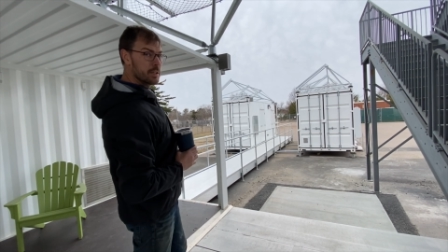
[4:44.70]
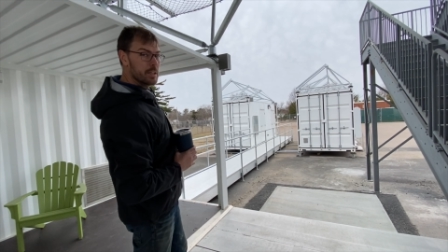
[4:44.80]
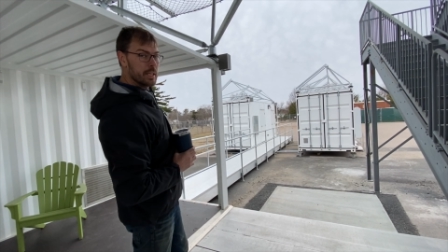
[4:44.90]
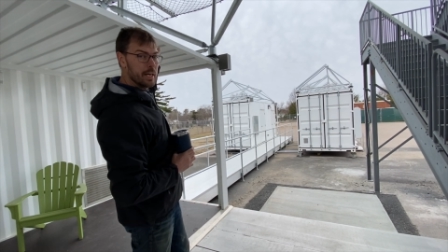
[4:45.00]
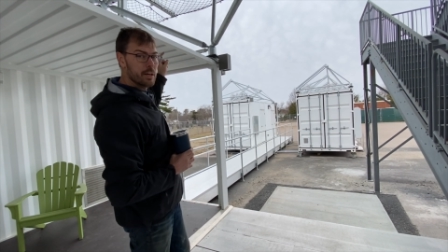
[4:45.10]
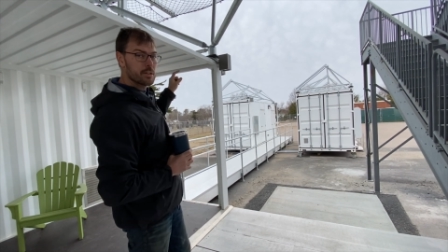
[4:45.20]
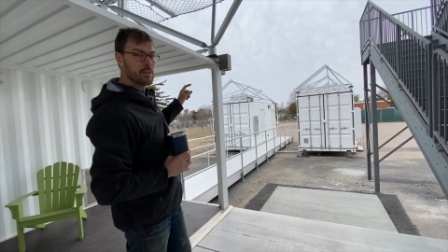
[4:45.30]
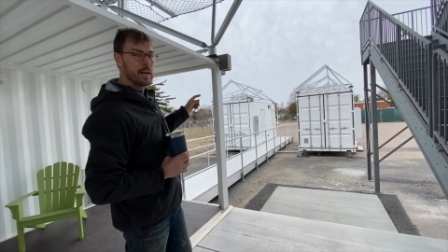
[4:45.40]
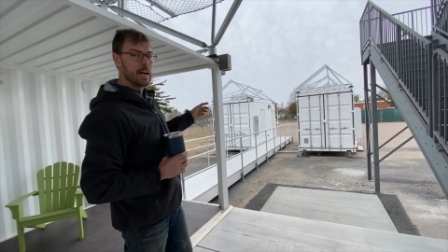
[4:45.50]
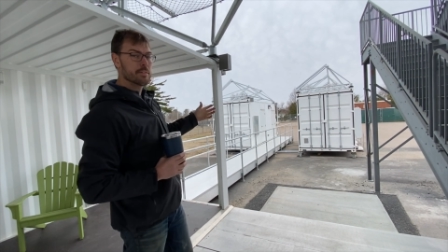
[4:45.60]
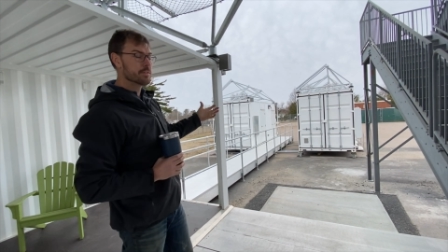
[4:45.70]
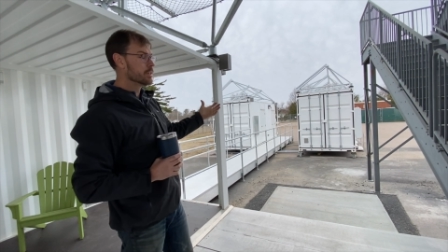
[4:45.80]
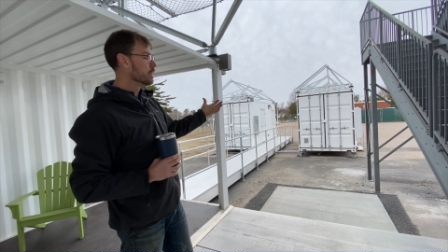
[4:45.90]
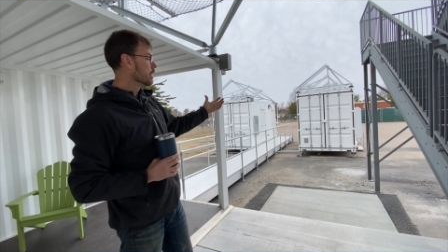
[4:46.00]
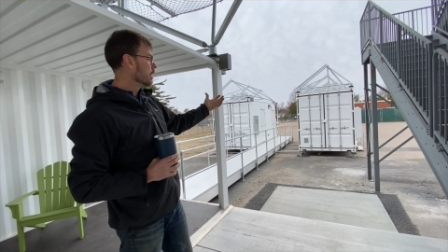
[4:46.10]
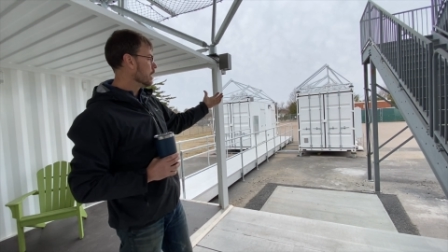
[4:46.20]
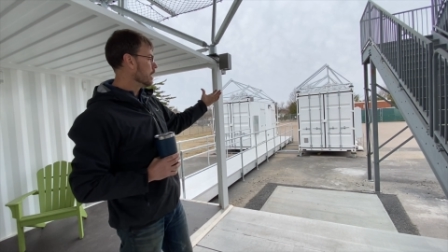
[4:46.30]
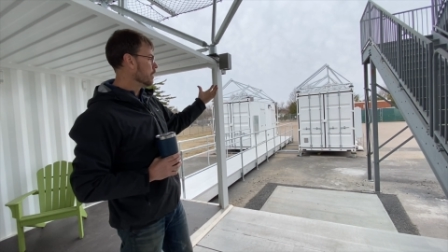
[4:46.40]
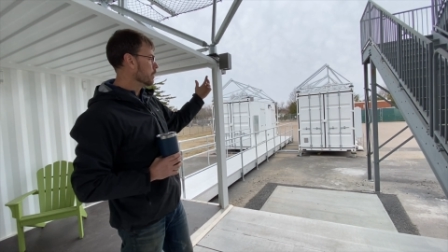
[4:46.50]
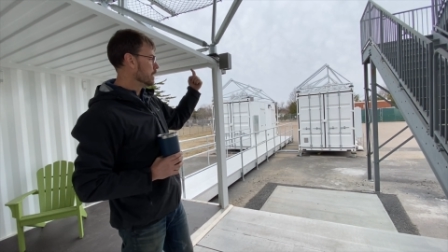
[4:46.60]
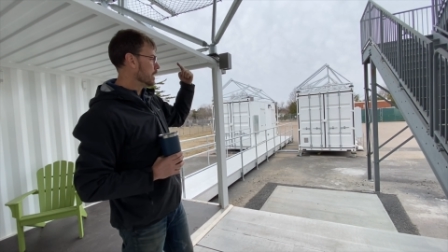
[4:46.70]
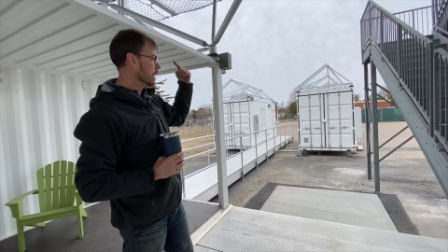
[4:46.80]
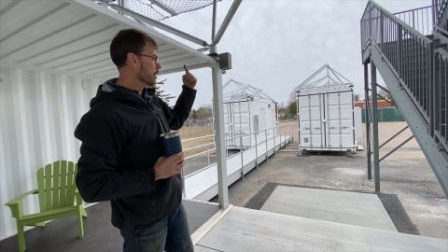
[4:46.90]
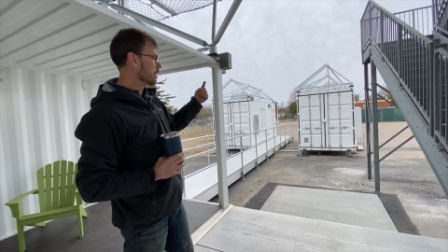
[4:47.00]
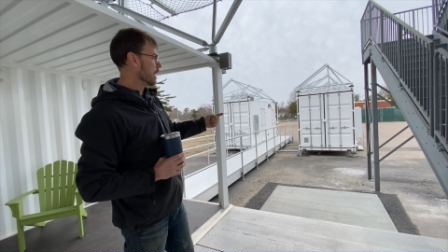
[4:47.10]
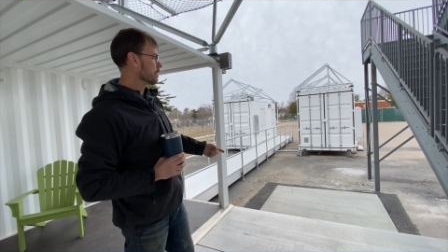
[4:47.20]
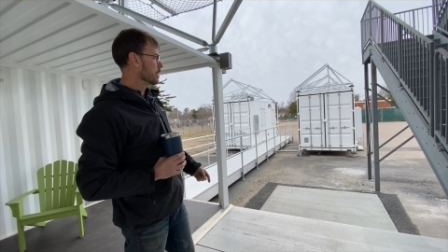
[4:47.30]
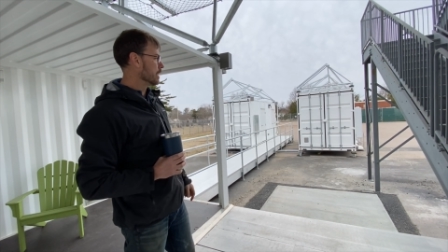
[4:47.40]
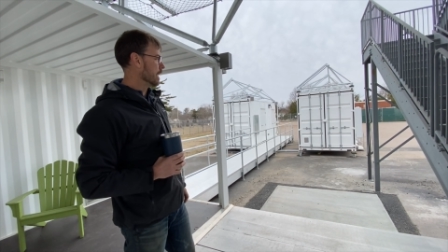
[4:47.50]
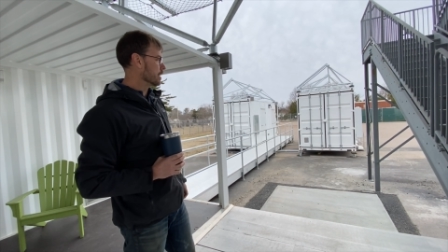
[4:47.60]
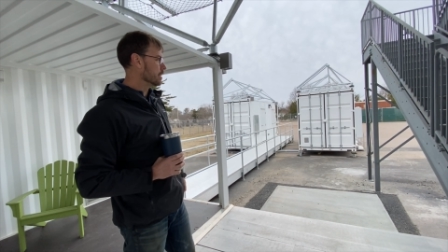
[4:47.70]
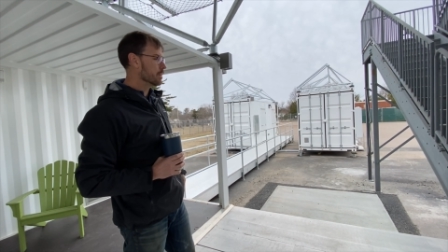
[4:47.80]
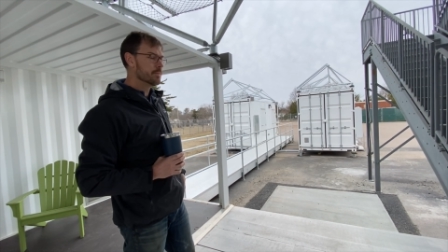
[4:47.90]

to the aircraft uh, when the aircraft's connected.